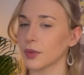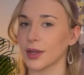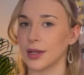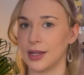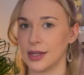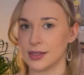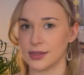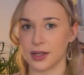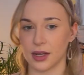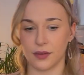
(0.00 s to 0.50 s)

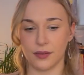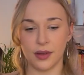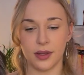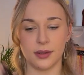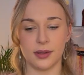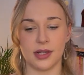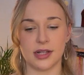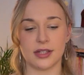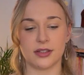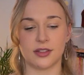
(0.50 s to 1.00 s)
Let's dive
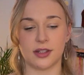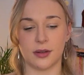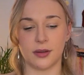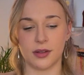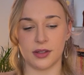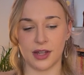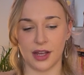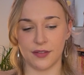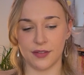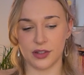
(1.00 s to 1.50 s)

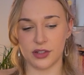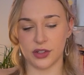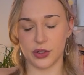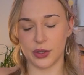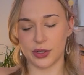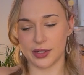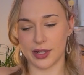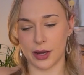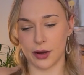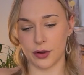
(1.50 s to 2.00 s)
into
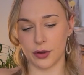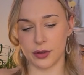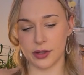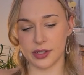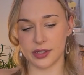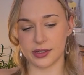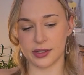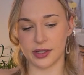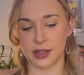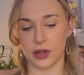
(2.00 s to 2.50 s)
your tarot.
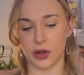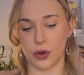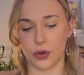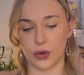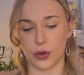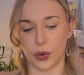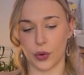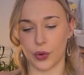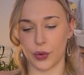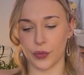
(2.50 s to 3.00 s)
Let's see
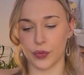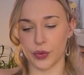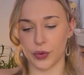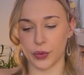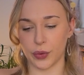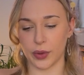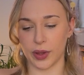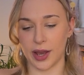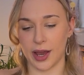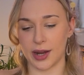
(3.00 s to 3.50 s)
an
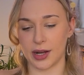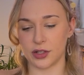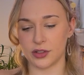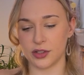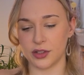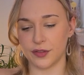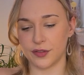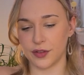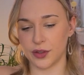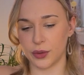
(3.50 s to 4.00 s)
overall
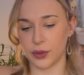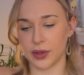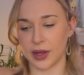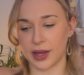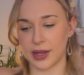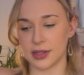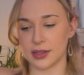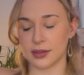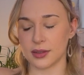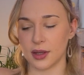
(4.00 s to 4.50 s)
energy for you
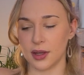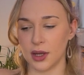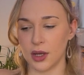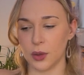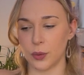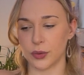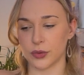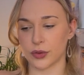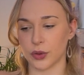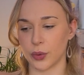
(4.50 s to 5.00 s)
guys.
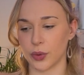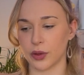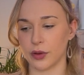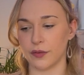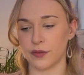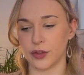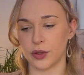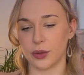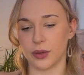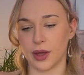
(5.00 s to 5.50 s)
What's going
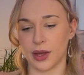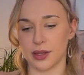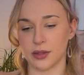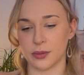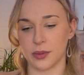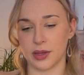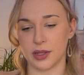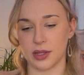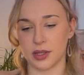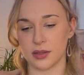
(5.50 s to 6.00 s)
on for you guys
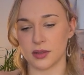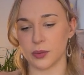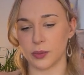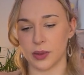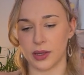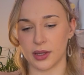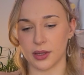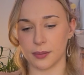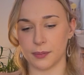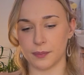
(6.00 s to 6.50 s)
within this
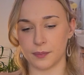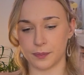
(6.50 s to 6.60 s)
week?